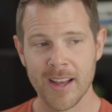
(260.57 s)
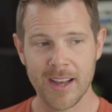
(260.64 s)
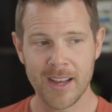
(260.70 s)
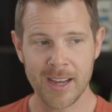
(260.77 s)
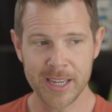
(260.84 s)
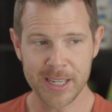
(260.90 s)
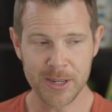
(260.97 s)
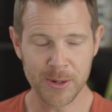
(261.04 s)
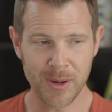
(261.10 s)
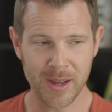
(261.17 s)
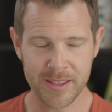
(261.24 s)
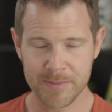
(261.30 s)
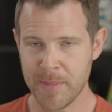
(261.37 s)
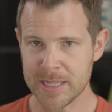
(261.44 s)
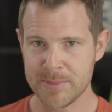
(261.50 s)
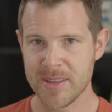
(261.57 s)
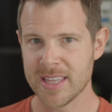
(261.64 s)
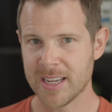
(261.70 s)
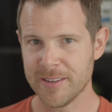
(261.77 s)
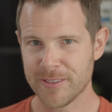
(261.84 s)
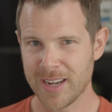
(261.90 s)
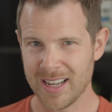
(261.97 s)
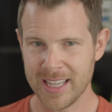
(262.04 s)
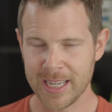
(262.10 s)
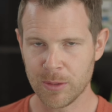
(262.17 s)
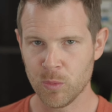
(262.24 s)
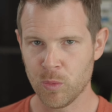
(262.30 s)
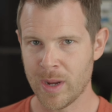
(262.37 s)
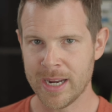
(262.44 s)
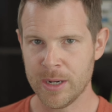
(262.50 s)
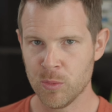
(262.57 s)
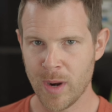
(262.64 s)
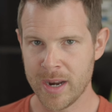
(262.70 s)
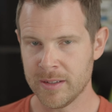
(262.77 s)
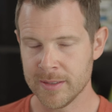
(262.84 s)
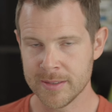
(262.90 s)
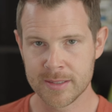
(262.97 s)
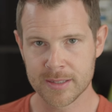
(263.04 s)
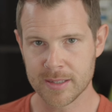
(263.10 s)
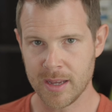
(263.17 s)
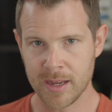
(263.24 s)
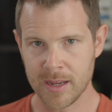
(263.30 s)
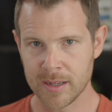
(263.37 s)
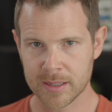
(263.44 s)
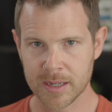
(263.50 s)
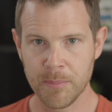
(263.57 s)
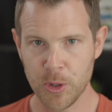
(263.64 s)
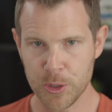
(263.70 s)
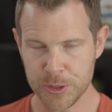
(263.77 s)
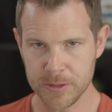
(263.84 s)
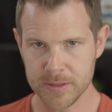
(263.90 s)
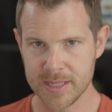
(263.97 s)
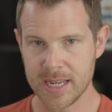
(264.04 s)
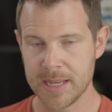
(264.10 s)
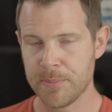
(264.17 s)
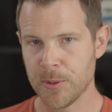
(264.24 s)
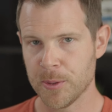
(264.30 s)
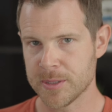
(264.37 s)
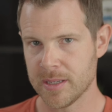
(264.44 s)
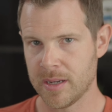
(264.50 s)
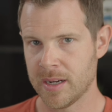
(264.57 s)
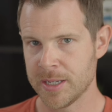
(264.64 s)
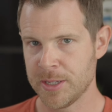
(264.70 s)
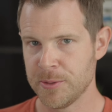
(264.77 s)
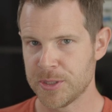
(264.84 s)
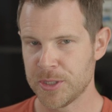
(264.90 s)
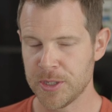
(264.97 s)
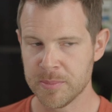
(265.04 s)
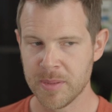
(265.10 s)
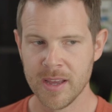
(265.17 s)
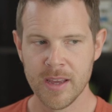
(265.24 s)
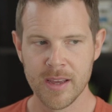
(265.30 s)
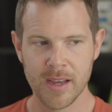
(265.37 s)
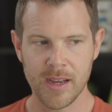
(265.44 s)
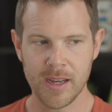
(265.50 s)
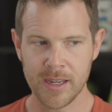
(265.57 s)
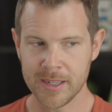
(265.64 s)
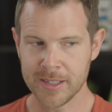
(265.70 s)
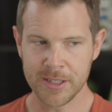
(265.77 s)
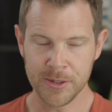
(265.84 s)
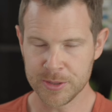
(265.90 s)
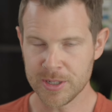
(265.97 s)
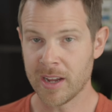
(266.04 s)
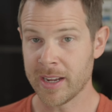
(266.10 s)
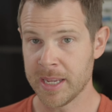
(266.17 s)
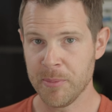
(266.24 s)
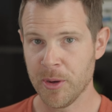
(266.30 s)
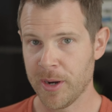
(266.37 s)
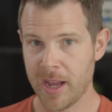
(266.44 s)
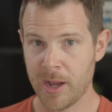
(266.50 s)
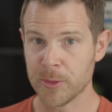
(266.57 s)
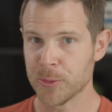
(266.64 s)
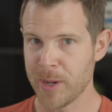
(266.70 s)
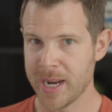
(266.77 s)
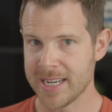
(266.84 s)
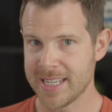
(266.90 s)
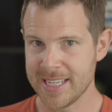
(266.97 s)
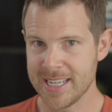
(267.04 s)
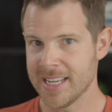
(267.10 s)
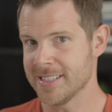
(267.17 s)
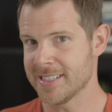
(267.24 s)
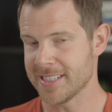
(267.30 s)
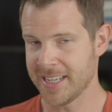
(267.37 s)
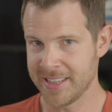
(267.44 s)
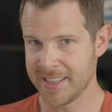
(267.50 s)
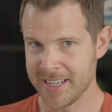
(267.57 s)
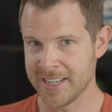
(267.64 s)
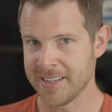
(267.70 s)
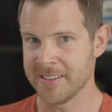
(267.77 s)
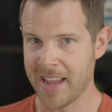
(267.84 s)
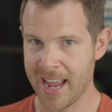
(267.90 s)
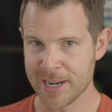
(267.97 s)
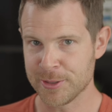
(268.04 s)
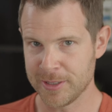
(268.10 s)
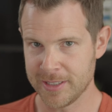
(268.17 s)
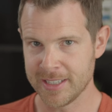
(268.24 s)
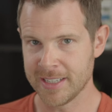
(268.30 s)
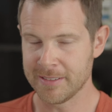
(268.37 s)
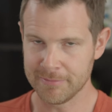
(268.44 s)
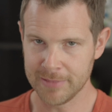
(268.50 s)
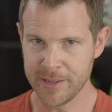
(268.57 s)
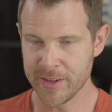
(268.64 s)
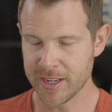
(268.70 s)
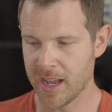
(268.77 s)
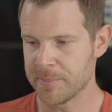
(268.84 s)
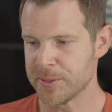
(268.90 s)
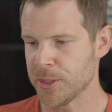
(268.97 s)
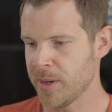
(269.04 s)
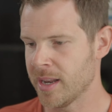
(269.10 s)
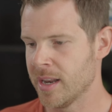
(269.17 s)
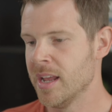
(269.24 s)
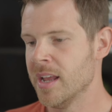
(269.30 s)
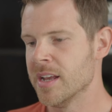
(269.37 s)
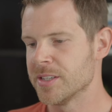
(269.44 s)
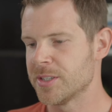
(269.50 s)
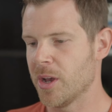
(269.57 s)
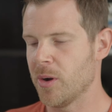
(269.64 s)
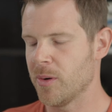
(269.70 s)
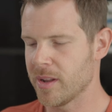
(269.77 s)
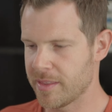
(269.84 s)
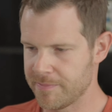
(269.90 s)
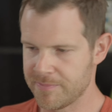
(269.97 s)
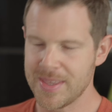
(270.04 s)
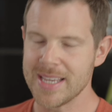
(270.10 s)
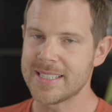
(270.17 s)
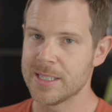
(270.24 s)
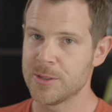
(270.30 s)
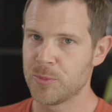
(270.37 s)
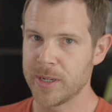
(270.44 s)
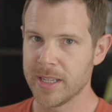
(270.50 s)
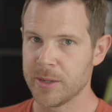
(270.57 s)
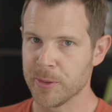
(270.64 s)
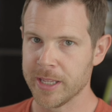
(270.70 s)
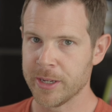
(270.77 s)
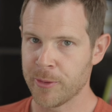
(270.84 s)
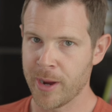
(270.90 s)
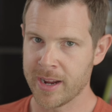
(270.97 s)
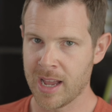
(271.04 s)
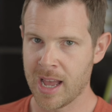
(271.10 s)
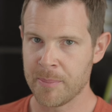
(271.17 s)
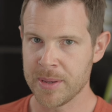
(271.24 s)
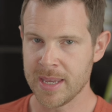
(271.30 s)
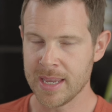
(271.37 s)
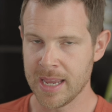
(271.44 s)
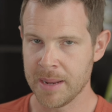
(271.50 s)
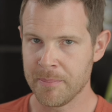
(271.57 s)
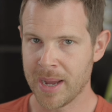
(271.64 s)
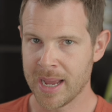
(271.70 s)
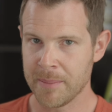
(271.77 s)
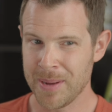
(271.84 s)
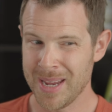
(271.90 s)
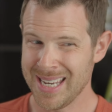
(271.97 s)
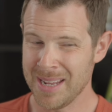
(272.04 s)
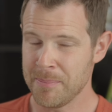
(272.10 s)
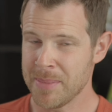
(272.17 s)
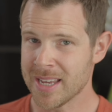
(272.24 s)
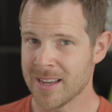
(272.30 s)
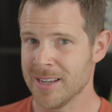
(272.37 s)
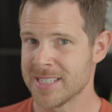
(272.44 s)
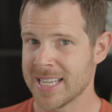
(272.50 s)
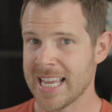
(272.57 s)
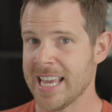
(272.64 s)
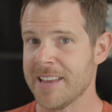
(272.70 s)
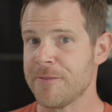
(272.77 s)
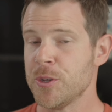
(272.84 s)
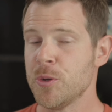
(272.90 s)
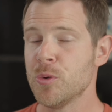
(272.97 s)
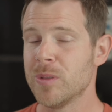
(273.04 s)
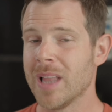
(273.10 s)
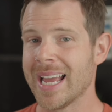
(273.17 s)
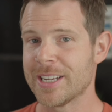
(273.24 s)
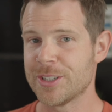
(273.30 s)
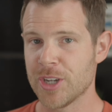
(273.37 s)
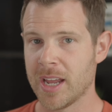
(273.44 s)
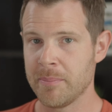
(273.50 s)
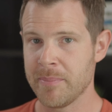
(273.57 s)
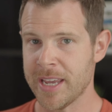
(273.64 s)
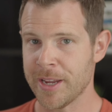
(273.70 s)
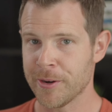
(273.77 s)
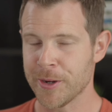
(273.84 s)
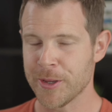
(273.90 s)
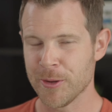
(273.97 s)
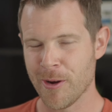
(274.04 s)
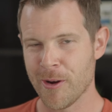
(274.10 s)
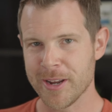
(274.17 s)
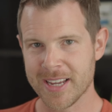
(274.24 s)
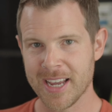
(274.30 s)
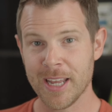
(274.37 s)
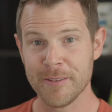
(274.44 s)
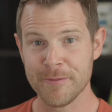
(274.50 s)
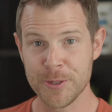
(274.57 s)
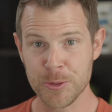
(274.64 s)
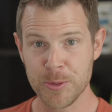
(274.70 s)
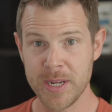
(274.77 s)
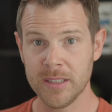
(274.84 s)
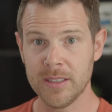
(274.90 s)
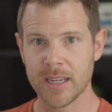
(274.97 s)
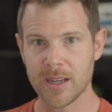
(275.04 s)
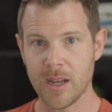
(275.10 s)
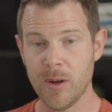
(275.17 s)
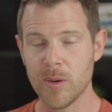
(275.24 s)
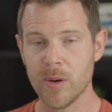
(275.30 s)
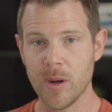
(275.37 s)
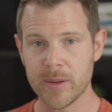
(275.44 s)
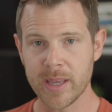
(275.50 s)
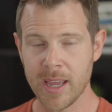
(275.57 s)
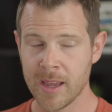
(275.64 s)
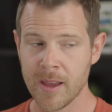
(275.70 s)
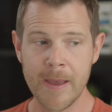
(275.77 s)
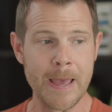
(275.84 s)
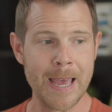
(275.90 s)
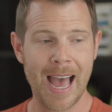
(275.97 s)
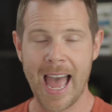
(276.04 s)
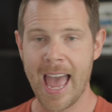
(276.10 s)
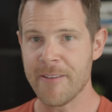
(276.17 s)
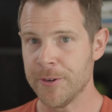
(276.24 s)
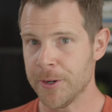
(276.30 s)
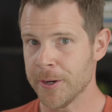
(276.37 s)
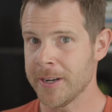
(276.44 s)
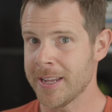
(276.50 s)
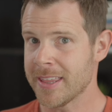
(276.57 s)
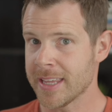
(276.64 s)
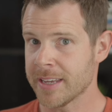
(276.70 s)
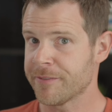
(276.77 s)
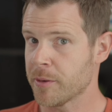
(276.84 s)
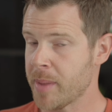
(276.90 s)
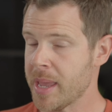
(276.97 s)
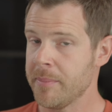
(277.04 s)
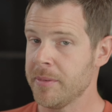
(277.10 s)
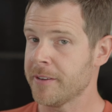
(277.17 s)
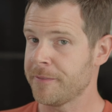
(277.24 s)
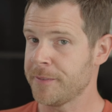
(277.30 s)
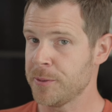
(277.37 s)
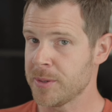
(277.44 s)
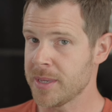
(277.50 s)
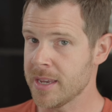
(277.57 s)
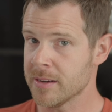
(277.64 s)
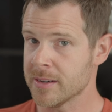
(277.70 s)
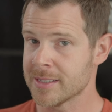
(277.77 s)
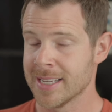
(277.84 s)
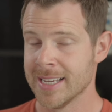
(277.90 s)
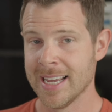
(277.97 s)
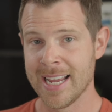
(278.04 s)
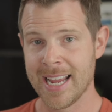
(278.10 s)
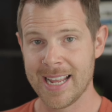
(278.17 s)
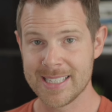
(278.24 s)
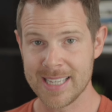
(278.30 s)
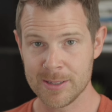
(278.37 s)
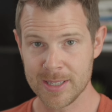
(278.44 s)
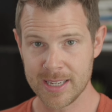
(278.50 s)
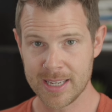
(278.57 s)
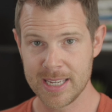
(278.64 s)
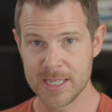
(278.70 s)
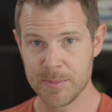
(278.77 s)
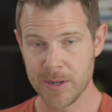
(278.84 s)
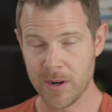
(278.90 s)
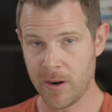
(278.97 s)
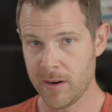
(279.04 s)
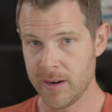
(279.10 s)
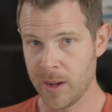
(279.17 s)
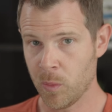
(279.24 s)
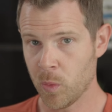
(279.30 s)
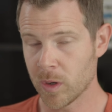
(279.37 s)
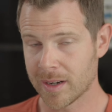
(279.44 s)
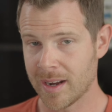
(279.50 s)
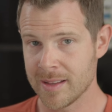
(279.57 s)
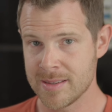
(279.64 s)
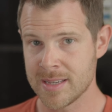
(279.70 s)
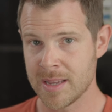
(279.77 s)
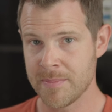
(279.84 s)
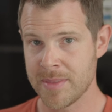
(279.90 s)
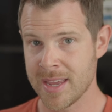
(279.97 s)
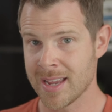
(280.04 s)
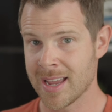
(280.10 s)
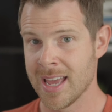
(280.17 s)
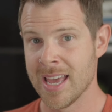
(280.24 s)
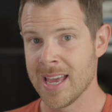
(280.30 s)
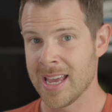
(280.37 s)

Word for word: Uh, you know, it makes me think of kind of like Ryan Reynolds uh, commercials that he posts on YouTube uh, you know, talking about how great he is and then actually living up to it. So this is really, really great copy in my opinion, because if you like John Mayer, you're already kind of intrigued like, oh, okay, I haven't heard anything from him in a few years. It sounds like he's been hard at work on something.